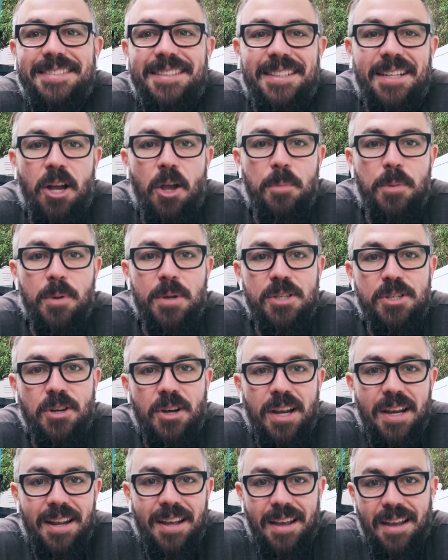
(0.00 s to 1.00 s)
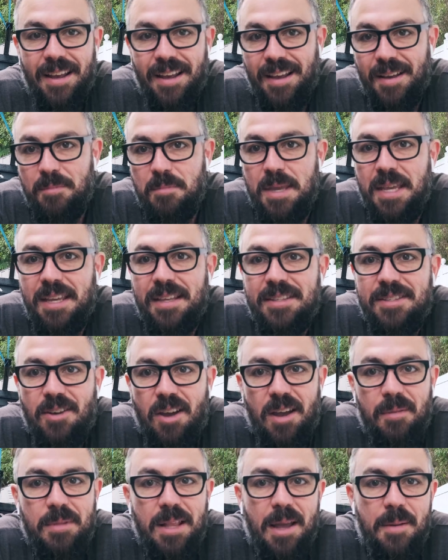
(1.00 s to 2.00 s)
I hope you enjoyed me in
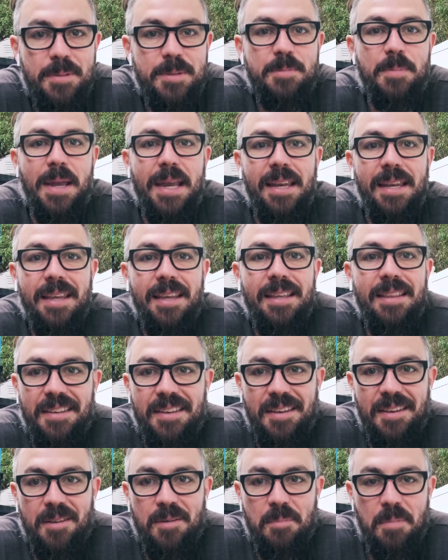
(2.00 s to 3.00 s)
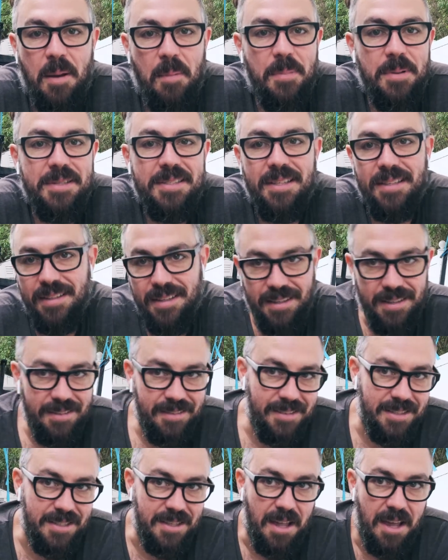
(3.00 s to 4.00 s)
time-lapse painting the bumpers and the
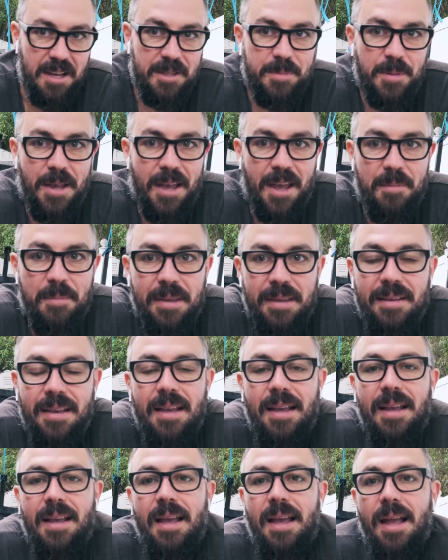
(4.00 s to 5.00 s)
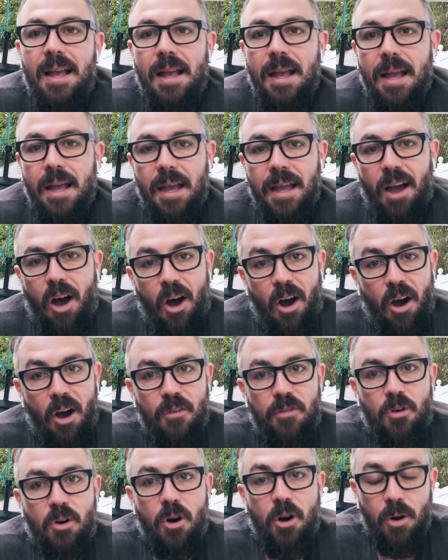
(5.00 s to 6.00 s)
sliders behind me.
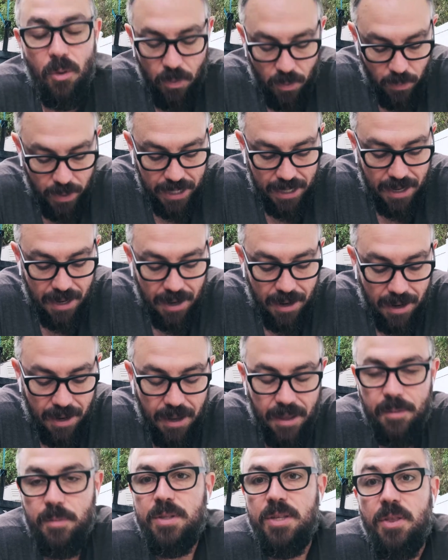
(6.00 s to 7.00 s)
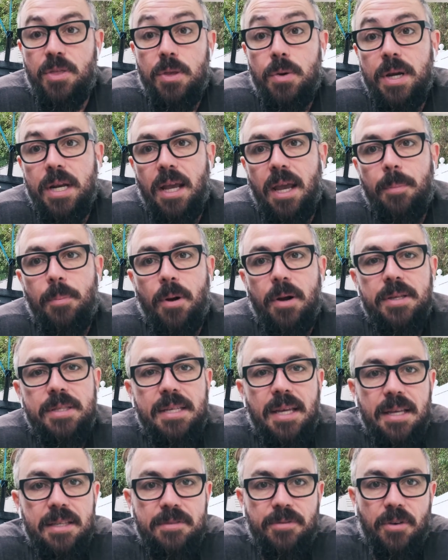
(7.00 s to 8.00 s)
Overall, it was a 3-day
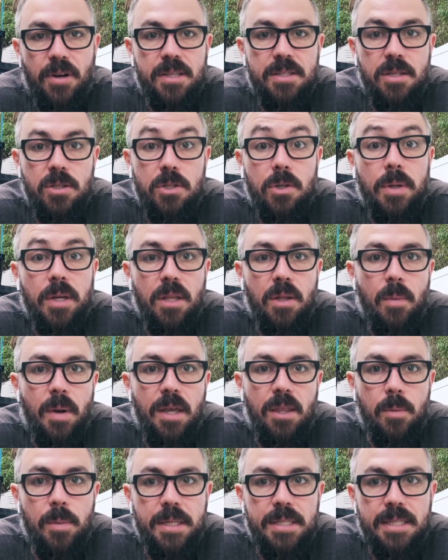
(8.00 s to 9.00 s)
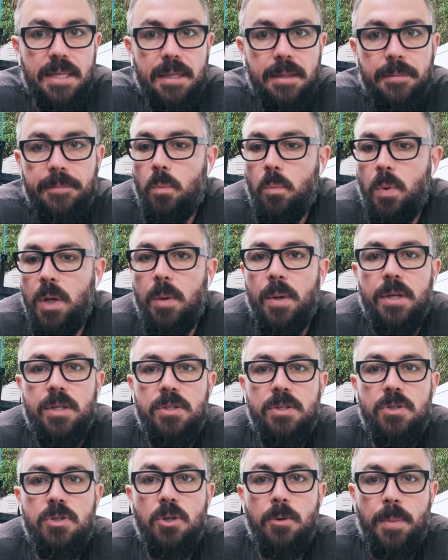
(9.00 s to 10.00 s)
process for us to do it in the way that we did. We were
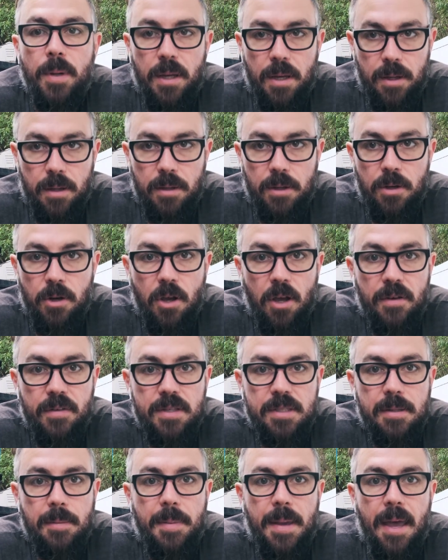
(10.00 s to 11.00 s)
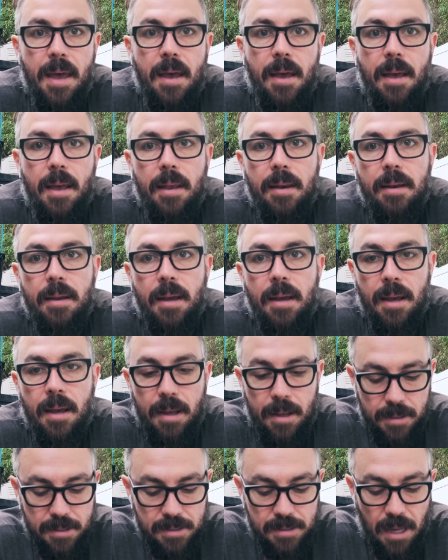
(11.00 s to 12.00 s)
super nervous about
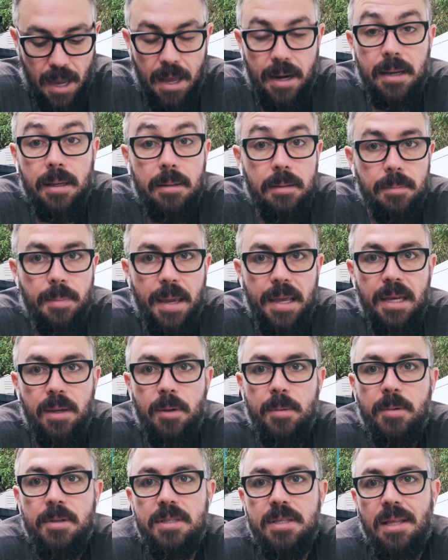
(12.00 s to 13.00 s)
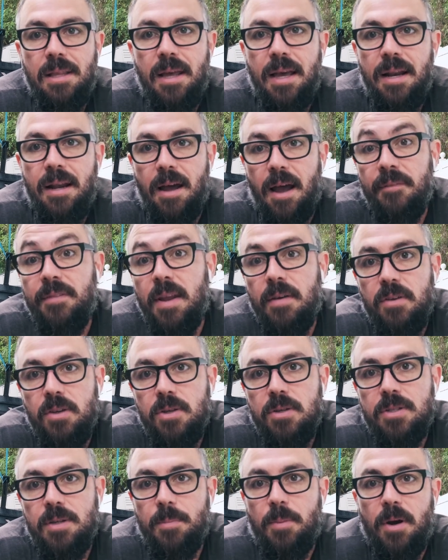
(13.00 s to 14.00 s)
starting painting with Monstaliner. I've never
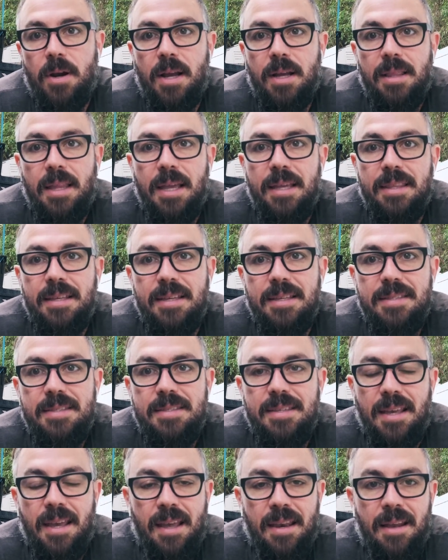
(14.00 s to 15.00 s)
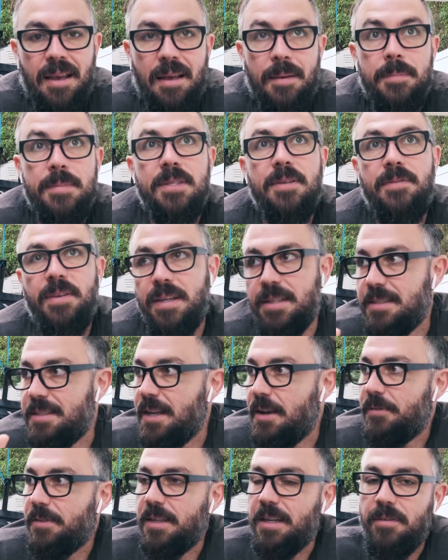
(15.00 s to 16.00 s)
used a product like this, and Sophia's
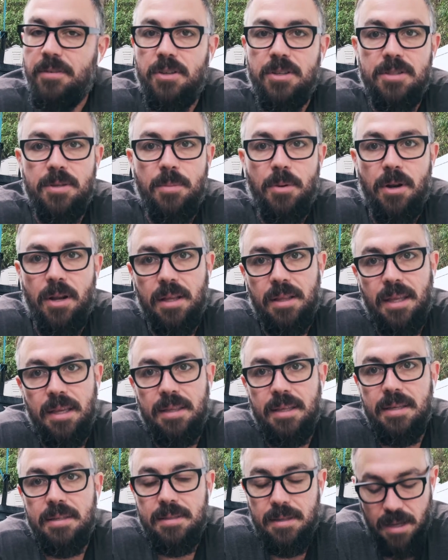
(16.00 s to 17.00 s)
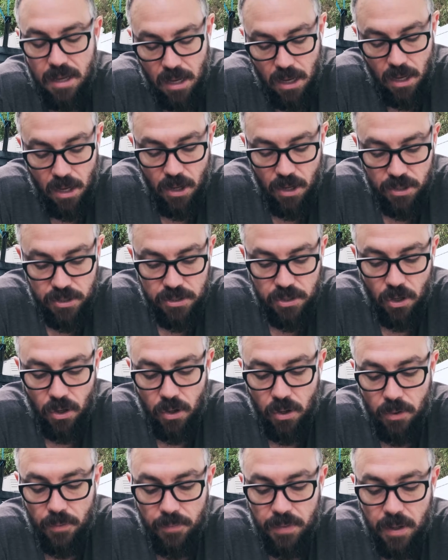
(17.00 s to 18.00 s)
definitely never used a product like this.
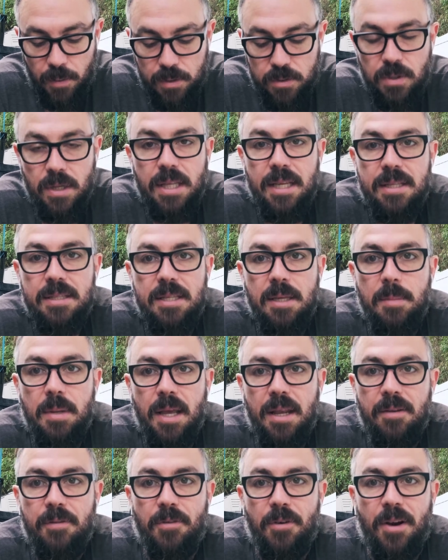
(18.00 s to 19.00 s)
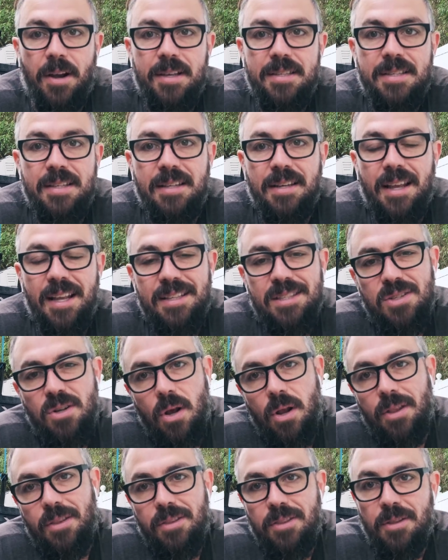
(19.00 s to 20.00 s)
So it was really intimidating for us, and it's
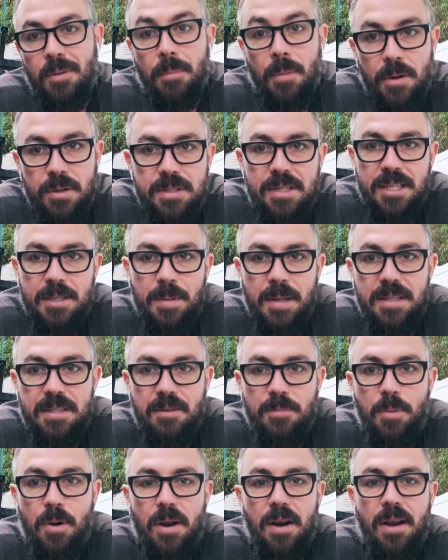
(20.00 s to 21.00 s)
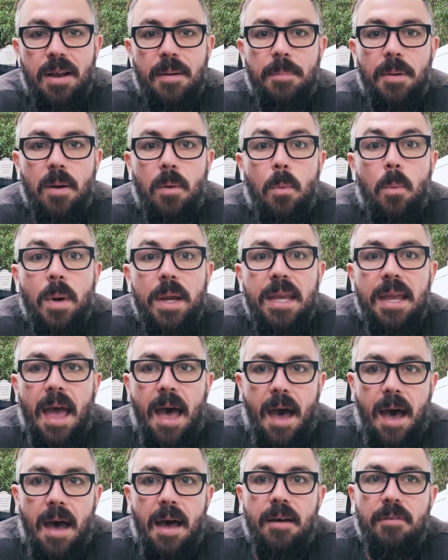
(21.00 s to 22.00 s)
not the most expensive product, but we've
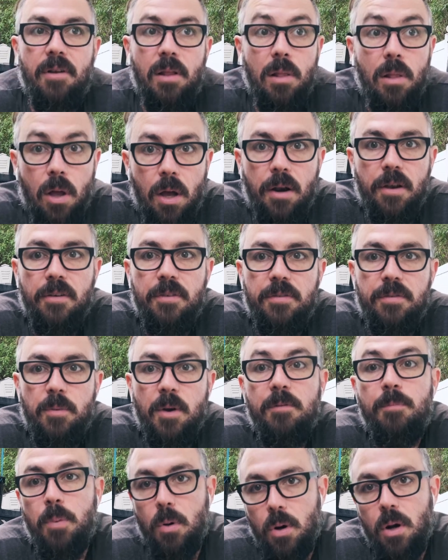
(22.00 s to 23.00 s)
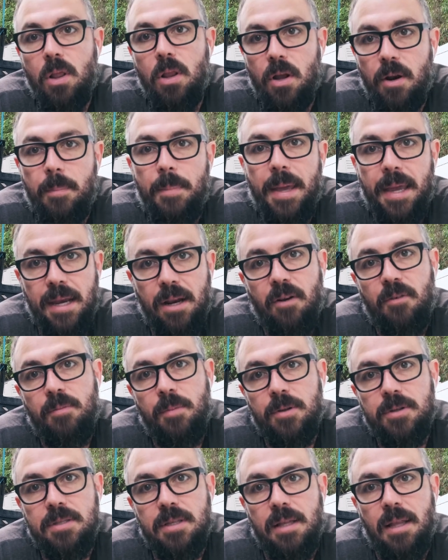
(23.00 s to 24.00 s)
bought a lot of paint off
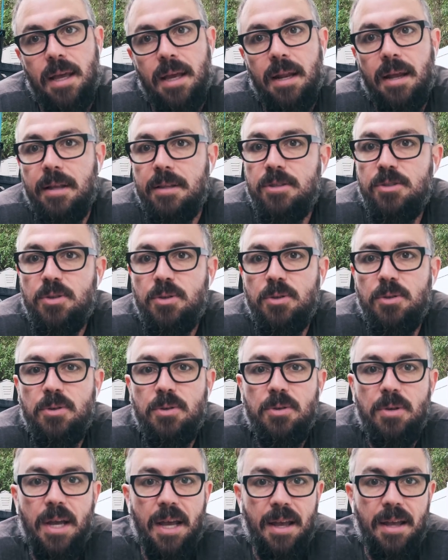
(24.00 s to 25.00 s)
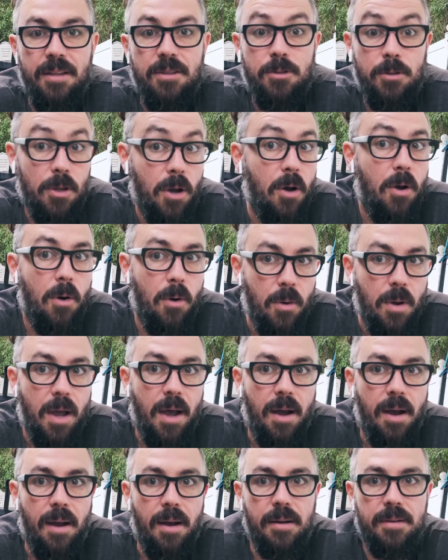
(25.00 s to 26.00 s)
Monstaliner to do the whole
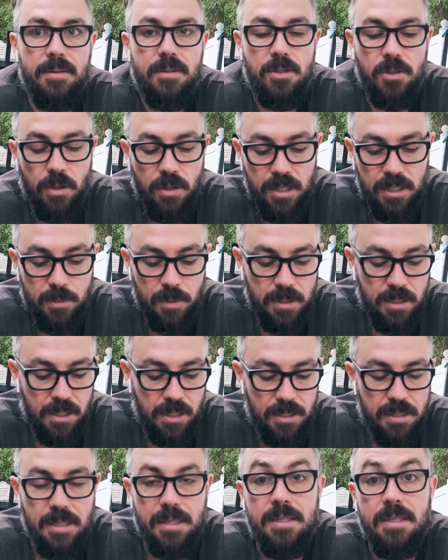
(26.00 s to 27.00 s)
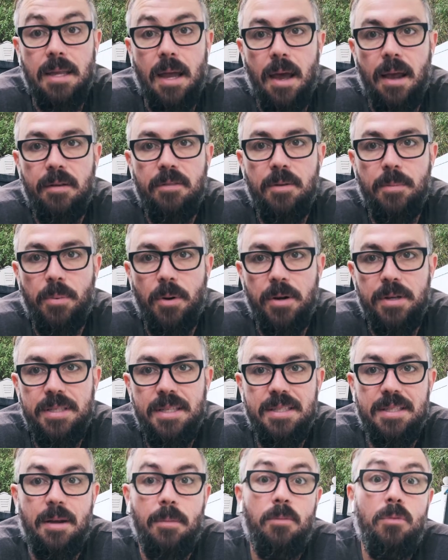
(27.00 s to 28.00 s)
car. So this was just the start of the
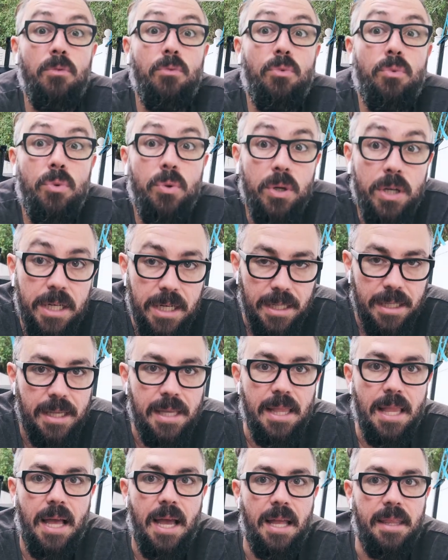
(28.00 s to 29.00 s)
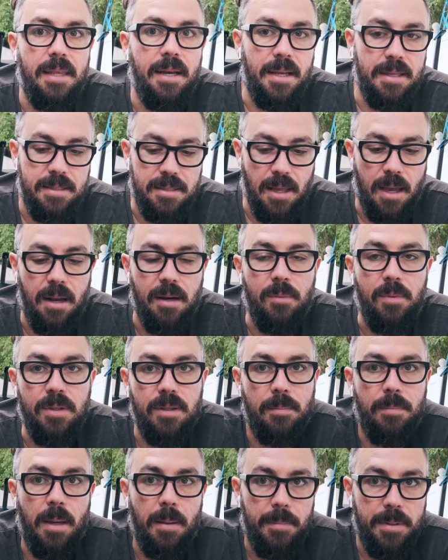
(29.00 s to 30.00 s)
process, and I'm really glad that I started with
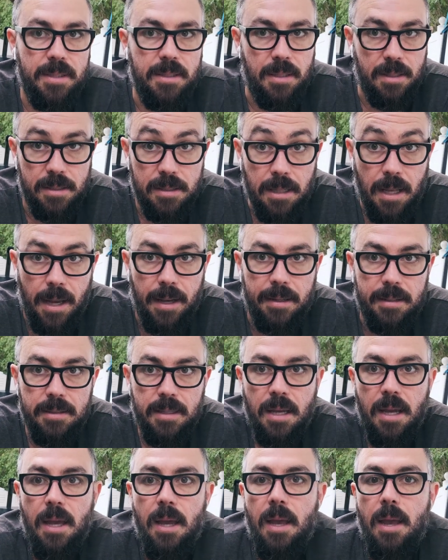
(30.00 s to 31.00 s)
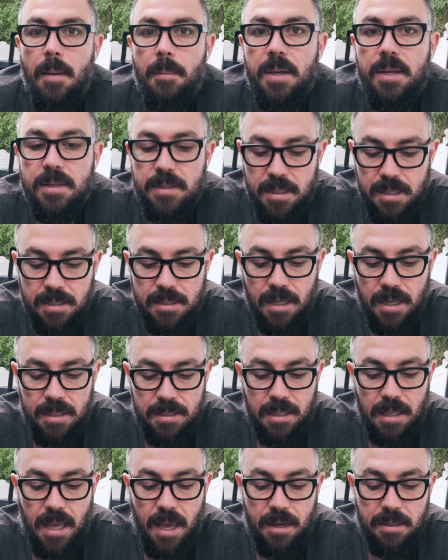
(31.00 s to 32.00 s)
the bumpers and the sliders, because this has
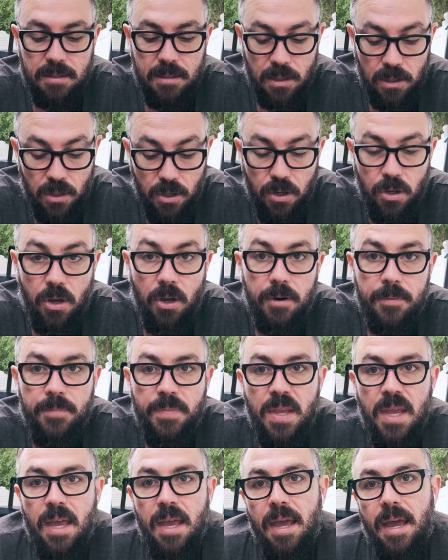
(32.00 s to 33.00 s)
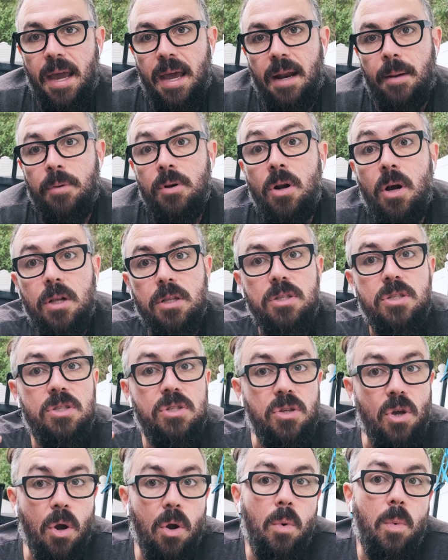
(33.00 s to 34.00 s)
allowed us to learn, and I'm not
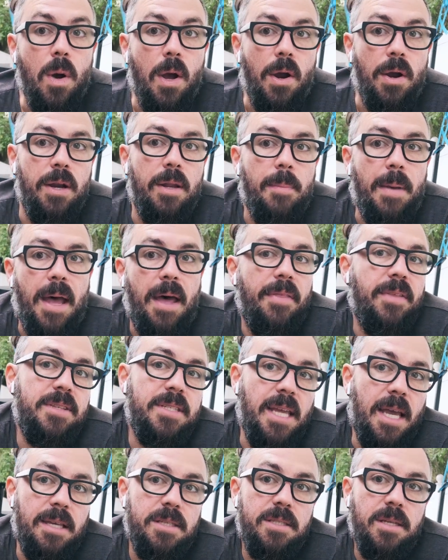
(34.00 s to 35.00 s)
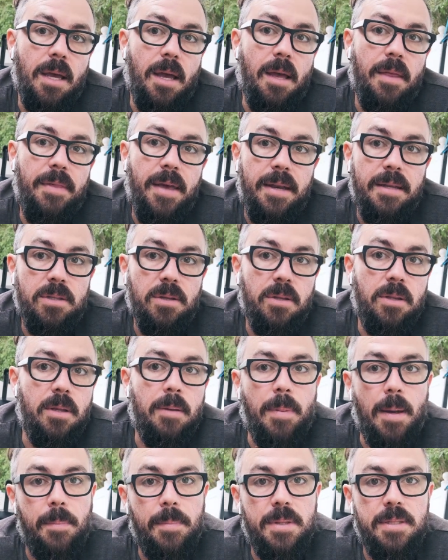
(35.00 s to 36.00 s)
so worried about the texture that is on the
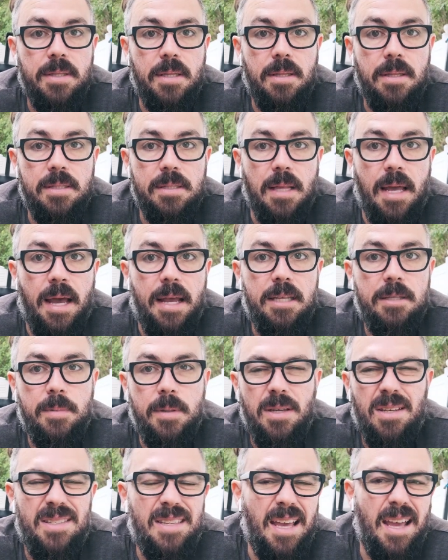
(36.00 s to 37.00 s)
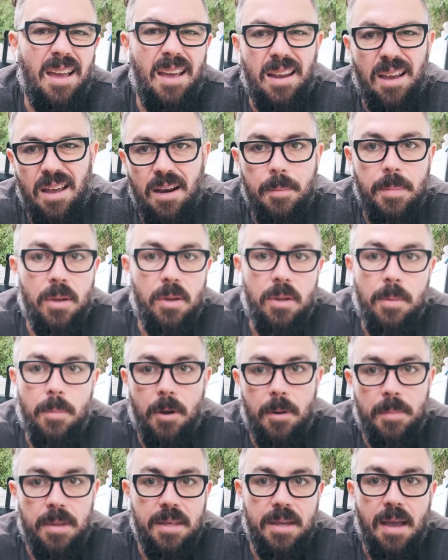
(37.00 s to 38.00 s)
bumpers and the sliders, because they're kind of going to be on the bottom of the